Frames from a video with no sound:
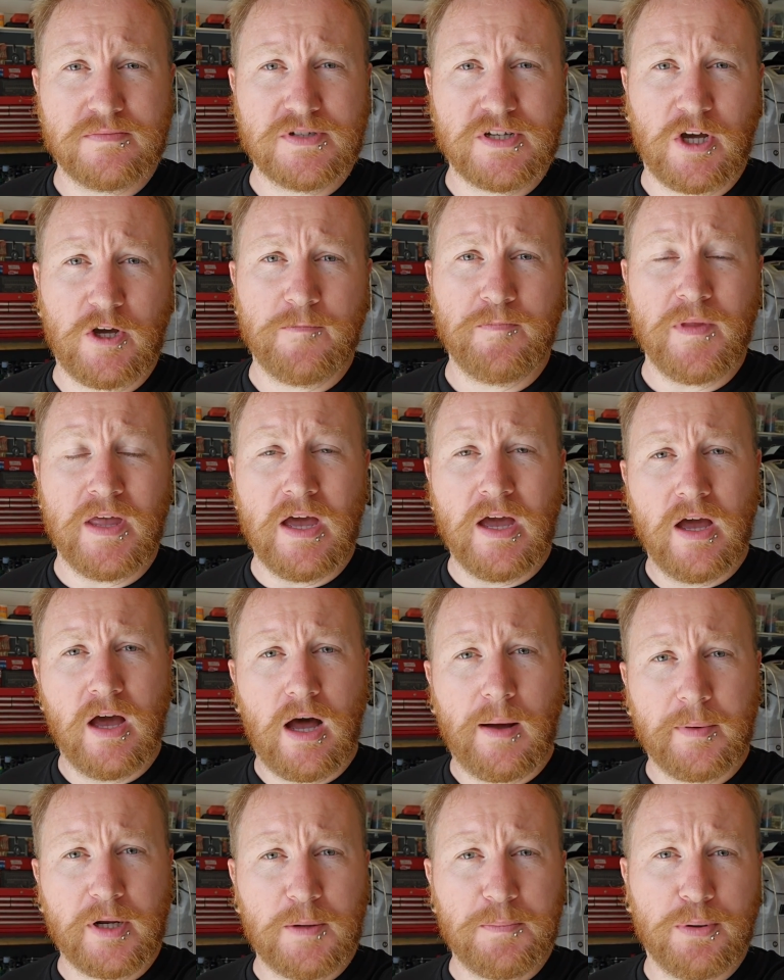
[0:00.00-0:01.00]
So
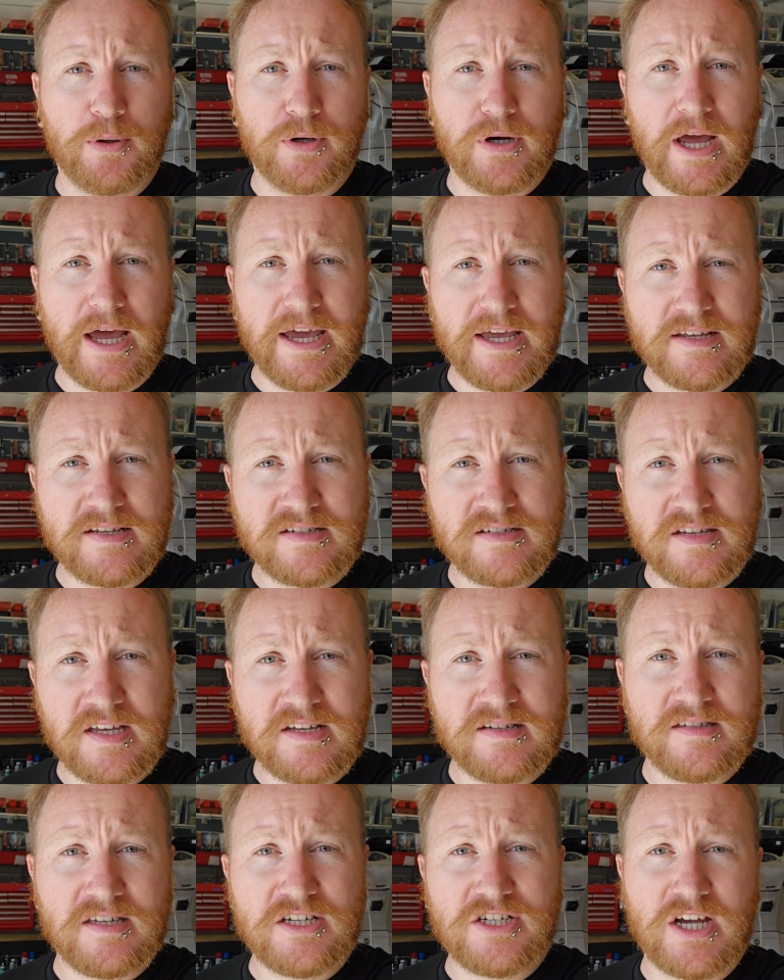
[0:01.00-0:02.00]
I'm going to put a
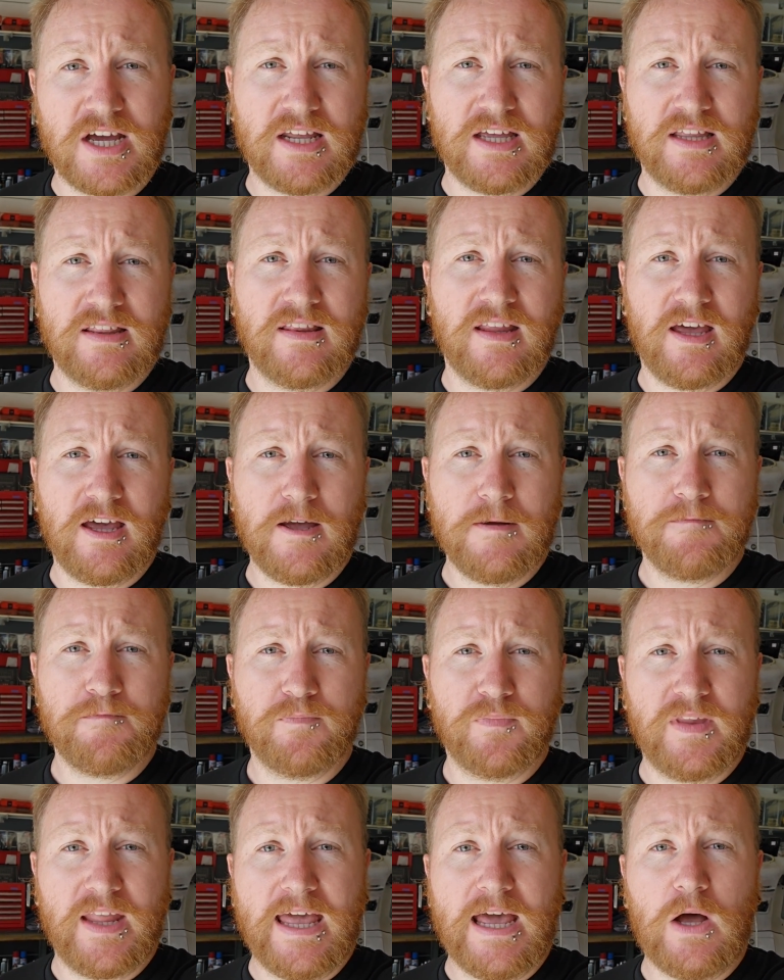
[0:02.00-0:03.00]
60 jet in there
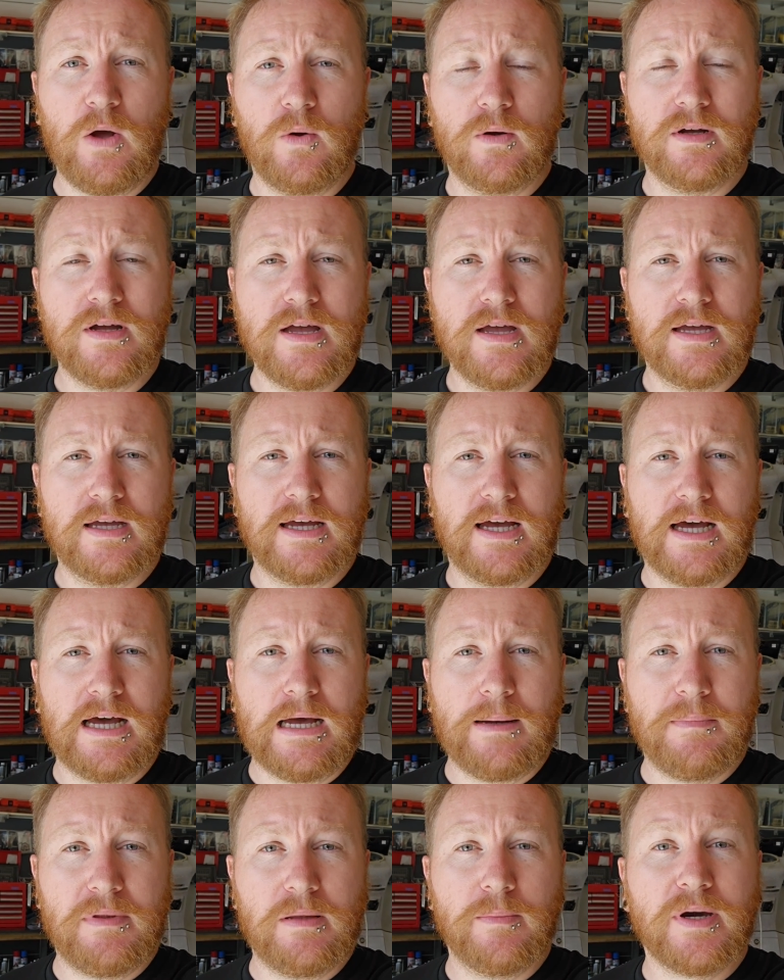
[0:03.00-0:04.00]
now,
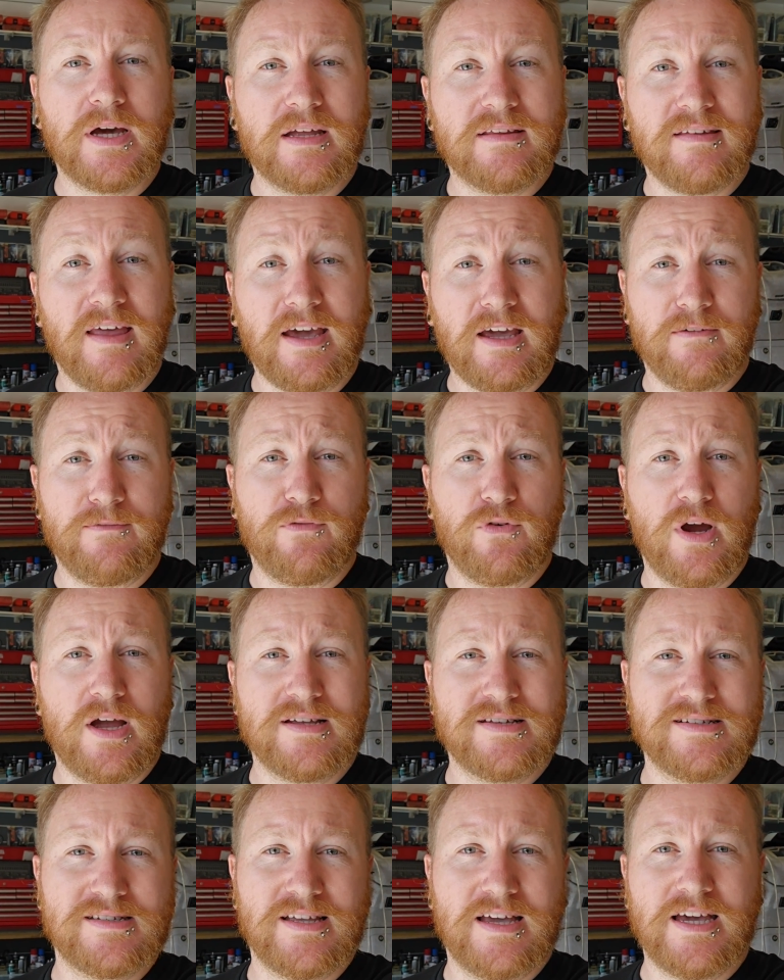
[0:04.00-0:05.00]
and then we're going to take it for our
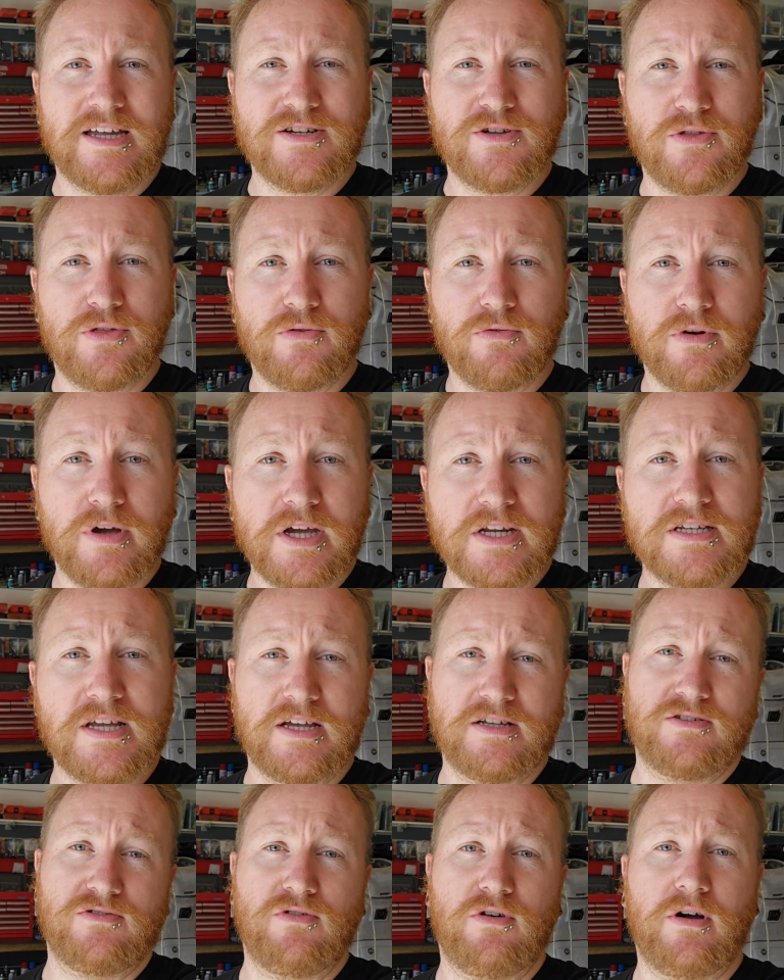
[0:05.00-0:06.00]
stage 3
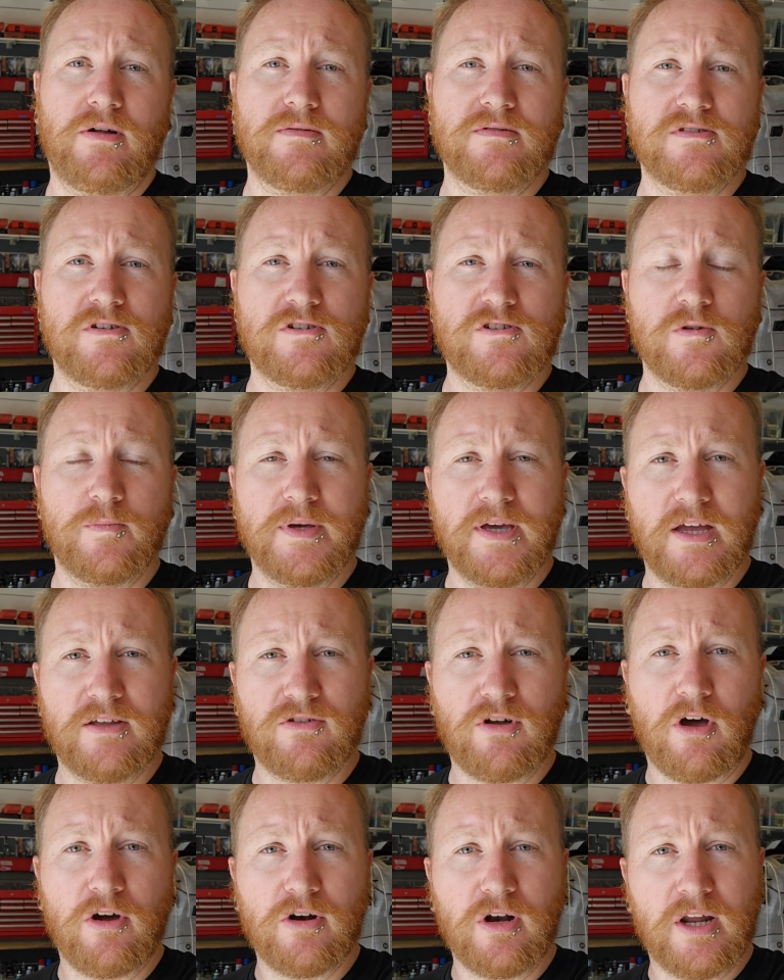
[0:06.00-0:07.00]
test ride. So this will be a
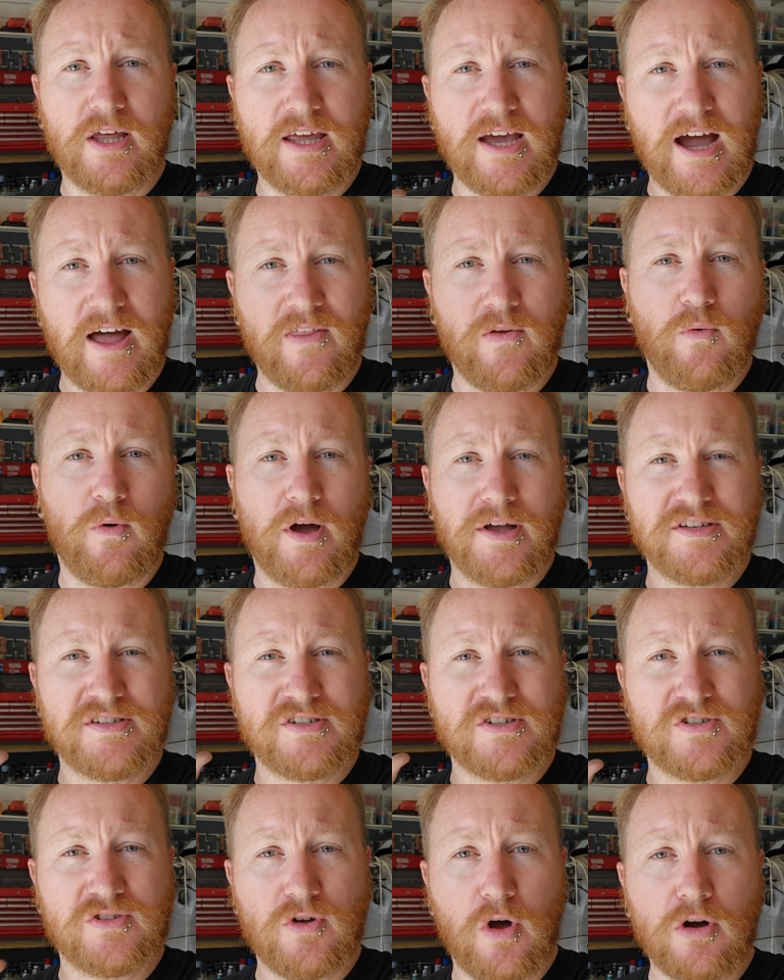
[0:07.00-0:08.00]
totally otherwise
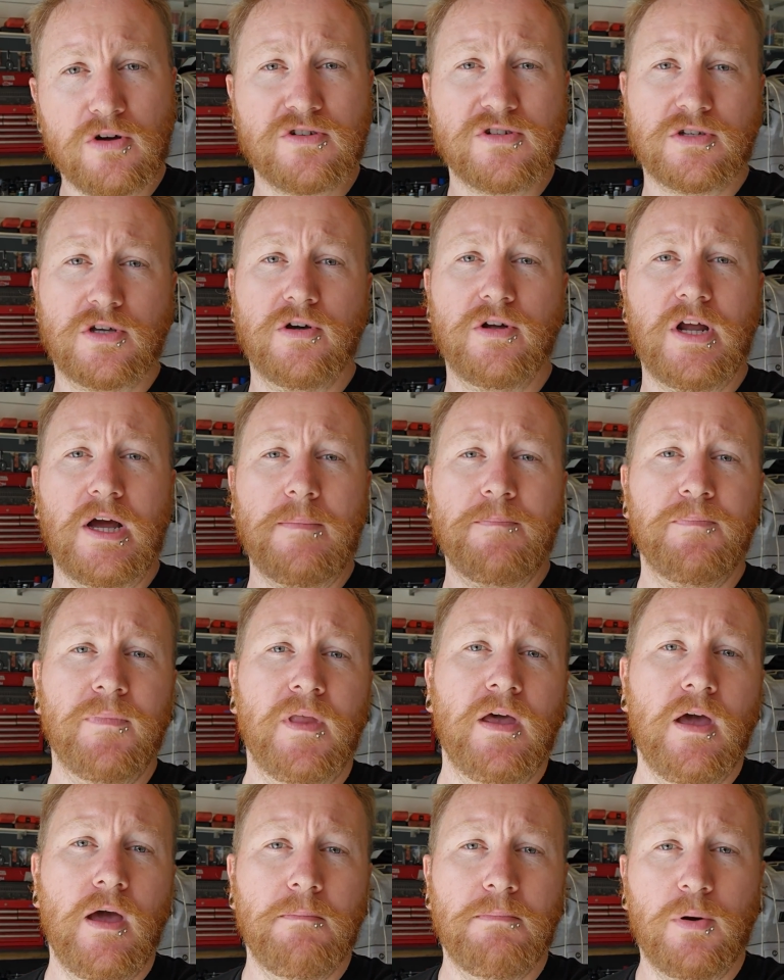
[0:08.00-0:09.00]
stock scooter,
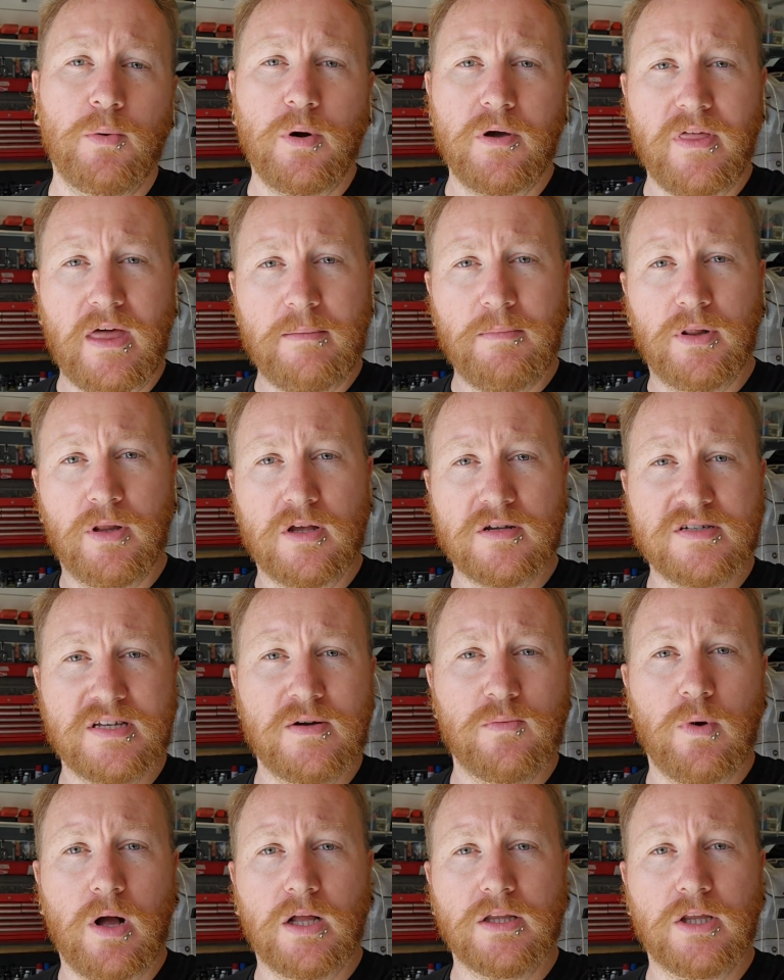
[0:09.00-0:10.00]
but with a
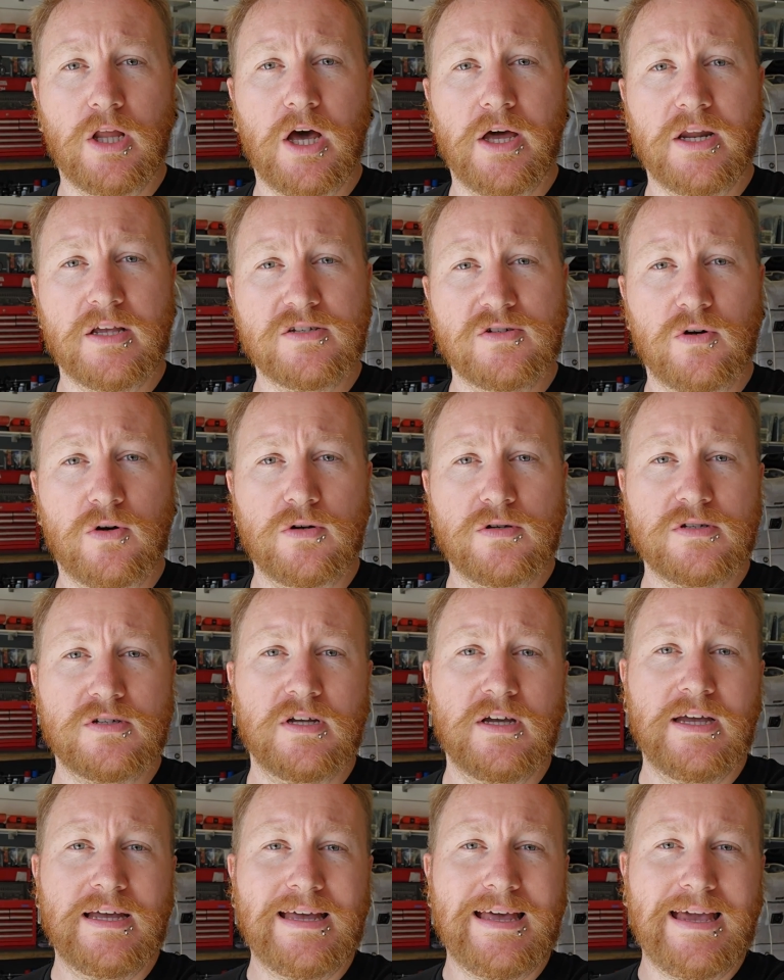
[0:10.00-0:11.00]
Malossi Wildline exhaust
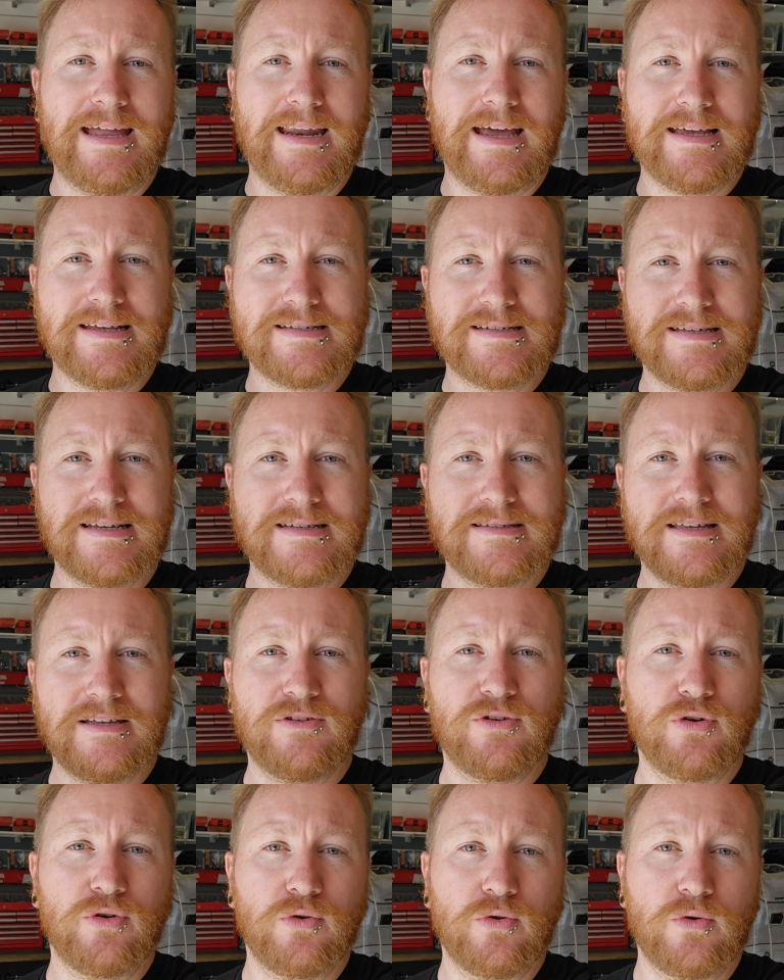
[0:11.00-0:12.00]
and a
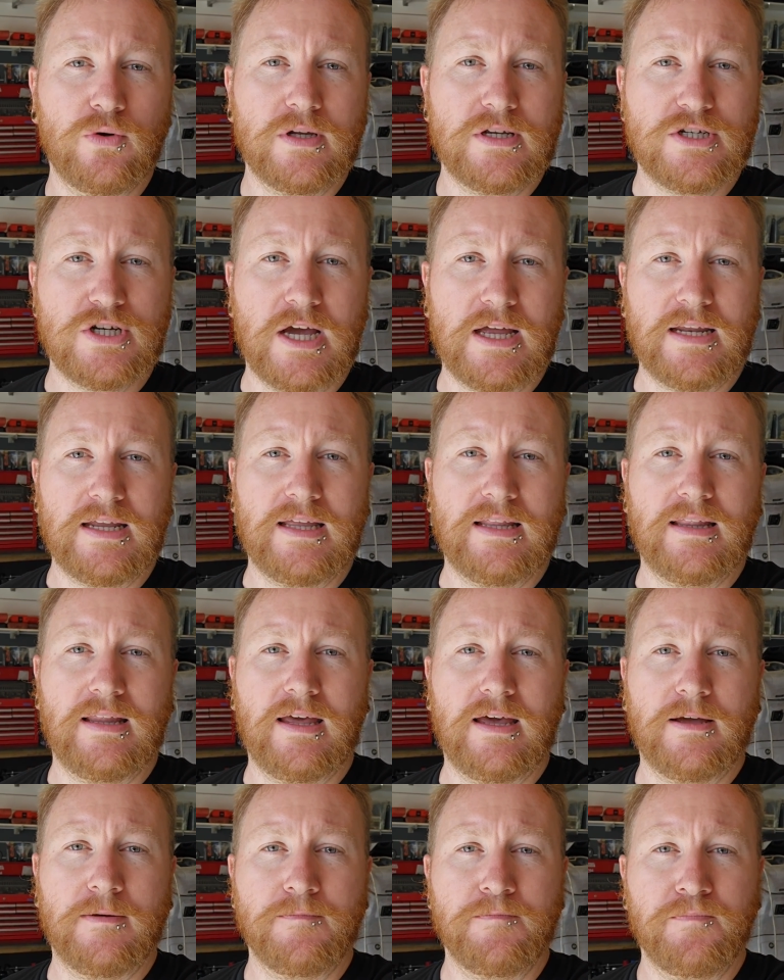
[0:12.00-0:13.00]
62 jet in
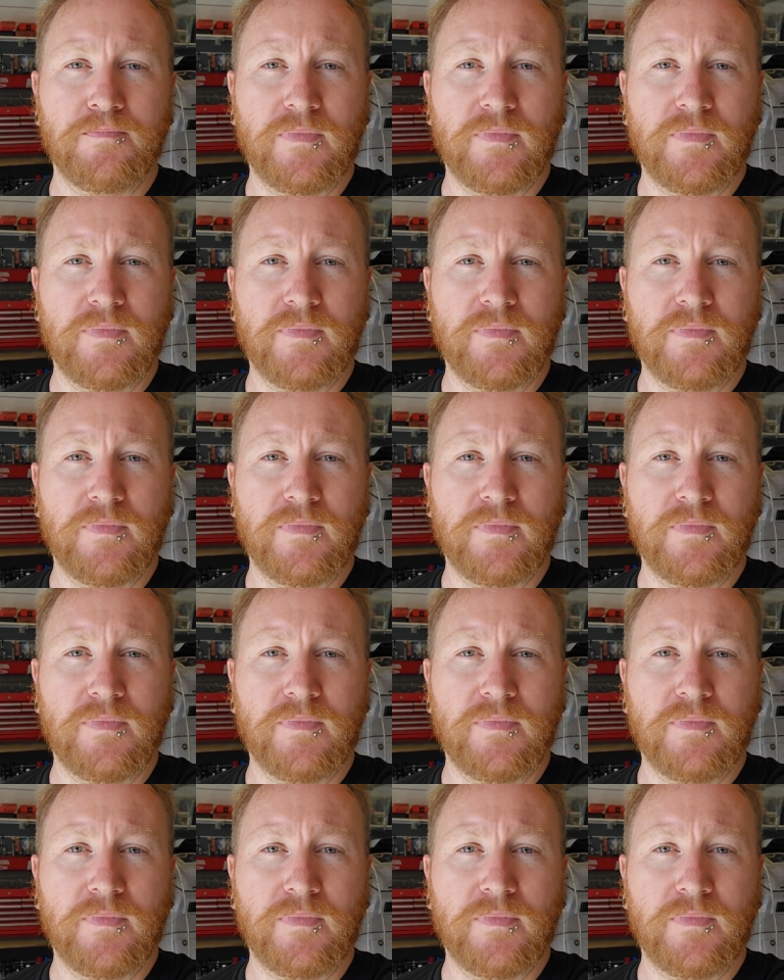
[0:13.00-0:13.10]
there.